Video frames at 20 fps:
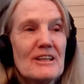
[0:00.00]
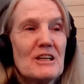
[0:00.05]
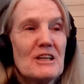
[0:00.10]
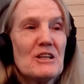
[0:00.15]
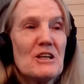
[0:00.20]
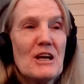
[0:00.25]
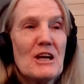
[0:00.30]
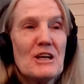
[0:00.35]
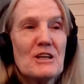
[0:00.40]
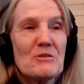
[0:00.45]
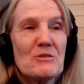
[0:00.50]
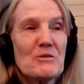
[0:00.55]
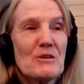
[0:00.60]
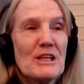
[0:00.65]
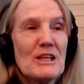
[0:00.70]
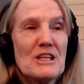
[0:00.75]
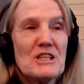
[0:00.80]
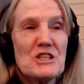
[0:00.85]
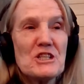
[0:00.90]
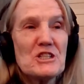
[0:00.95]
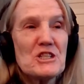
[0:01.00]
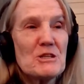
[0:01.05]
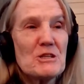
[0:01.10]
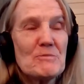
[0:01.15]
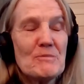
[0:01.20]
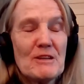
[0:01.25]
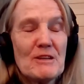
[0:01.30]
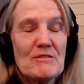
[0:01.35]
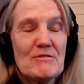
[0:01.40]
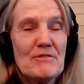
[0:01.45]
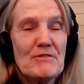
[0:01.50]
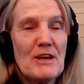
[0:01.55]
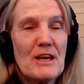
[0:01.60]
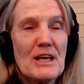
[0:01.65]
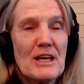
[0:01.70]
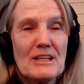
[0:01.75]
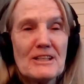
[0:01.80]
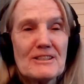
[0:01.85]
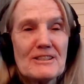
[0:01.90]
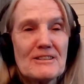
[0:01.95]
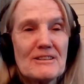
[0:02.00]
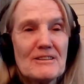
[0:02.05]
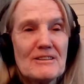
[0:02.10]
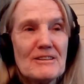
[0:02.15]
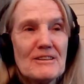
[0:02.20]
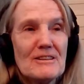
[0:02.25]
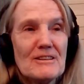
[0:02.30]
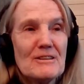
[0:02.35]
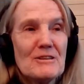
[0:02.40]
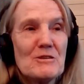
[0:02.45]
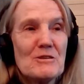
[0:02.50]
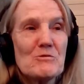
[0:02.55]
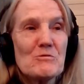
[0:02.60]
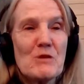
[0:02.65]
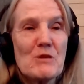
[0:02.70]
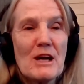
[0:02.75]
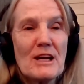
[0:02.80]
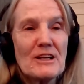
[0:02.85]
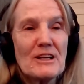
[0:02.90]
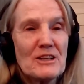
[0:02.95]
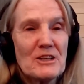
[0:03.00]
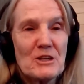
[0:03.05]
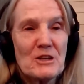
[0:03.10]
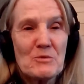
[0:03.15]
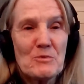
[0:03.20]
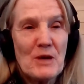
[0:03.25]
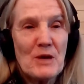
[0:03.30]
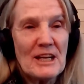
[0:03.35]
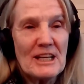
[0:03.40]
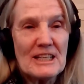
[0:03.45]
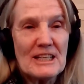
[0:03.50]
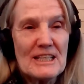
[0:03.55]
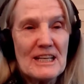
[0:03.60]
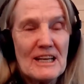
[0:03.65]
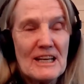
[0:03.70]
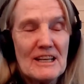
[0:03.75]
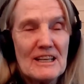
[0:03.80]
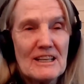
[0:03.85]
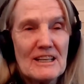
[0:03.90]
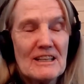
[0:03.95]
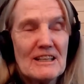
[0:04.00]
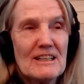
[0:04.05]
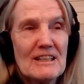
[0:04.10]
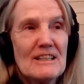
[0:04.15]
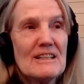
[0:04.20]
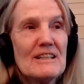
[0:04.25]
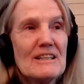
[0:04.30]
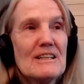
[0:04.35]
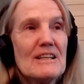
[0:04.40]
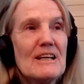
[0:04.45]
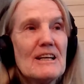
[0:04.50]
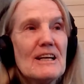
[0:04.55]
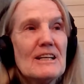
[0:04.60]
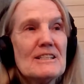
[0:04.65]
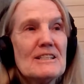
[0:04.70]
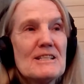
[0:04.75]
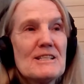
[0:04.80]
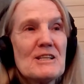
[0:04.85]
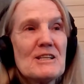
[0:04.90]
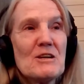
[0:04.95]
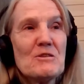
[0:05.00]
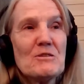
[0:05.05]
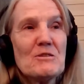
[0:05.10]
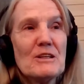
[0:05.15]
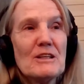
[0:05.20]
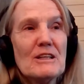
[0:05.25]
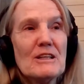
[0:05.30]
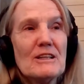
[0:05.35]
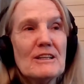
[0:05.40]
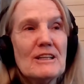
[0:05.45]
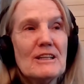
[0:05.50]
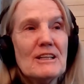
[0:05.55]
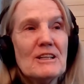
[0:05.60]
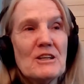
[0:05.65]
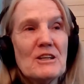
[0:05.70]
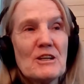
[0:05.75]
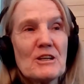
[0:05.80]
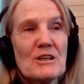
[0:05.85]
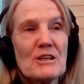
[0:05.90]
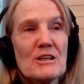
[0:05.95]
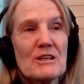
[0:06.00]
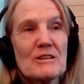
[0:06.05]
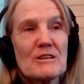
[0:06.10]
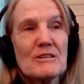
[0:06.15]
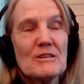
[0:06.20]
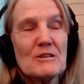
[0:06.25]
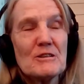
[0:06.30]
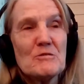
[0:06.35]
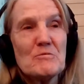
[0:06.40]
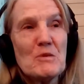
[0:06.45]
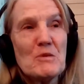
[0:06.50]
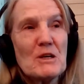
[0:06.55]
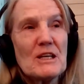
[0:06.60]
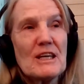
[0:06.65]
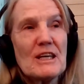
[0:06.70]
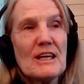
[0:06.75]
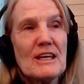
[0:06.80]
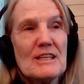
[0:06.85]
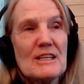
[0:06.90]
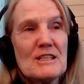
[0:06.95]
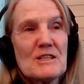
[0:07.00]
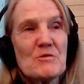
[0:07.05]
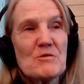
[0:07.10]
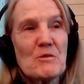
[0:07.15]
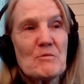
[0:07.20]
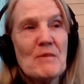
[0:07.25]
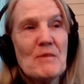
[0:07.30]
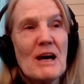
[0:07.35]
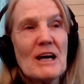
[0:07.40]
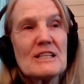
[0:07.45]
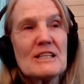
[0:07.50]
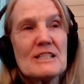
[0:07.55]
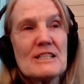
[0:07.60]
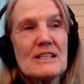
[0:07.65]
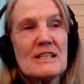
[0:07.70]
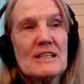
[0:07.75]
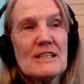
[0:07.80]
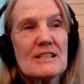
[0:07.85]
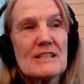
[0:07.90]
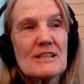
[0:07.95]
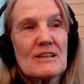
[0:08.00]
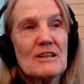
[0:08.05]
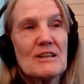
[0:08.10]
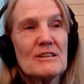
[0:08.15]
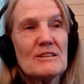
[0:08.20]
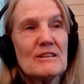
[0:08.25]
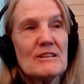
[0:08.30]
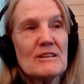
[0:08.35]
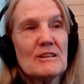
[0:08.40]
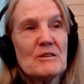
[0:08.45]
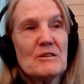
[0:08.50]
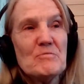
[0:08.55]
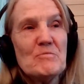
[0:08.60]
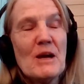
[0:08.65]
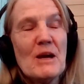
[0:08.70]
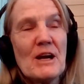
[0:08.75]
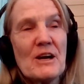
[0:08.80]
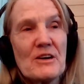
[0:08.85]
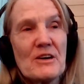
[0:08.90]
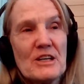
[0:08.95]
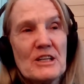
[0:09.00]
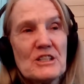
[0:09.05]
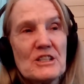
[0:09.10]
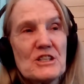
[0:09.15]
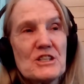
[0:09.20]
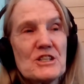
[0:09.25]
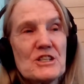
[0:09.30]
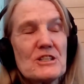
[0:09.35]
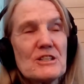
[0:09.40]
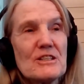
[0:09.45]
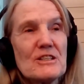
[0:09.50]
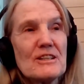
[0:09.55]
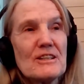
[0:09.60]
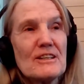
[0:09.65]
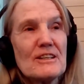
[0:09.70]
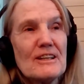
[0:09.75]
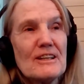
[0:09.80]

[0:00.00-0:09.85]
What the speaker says: at a relationship that failed right on her wedding day. And so in her bookcase were magazines on marriage,